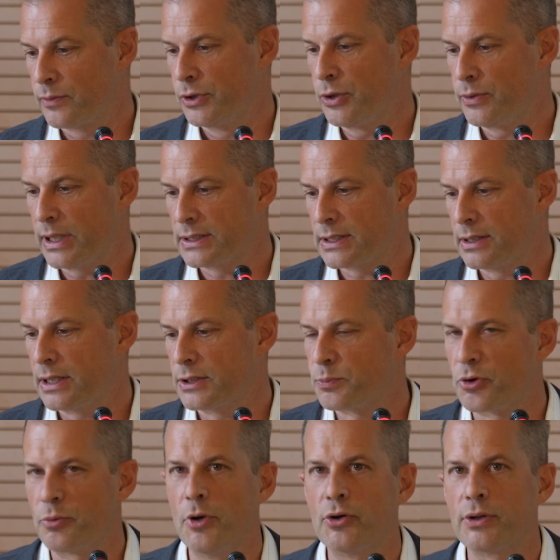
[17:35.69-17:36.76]
Johansson has
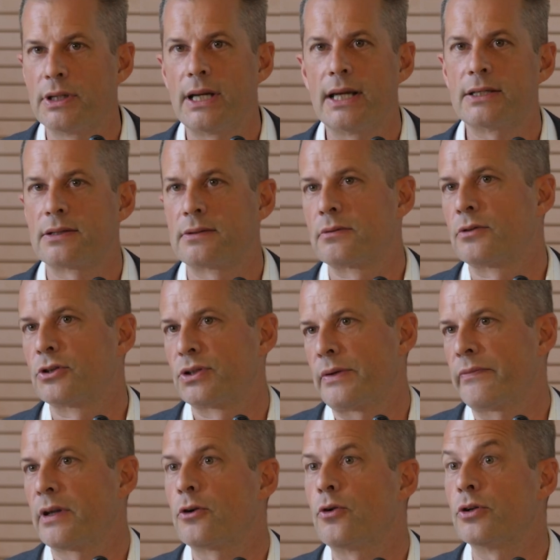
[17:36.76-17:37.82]
promoted as
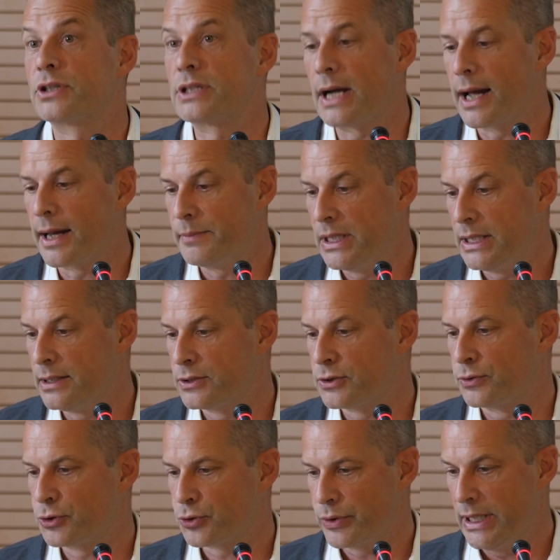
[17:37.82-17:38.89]
something called time needed
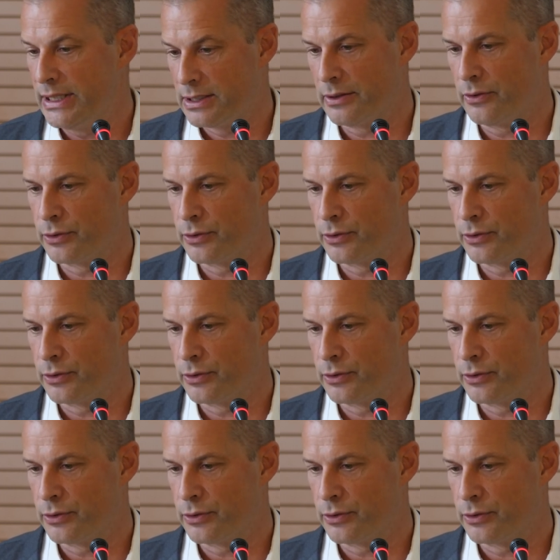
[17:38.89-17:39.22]
to treat,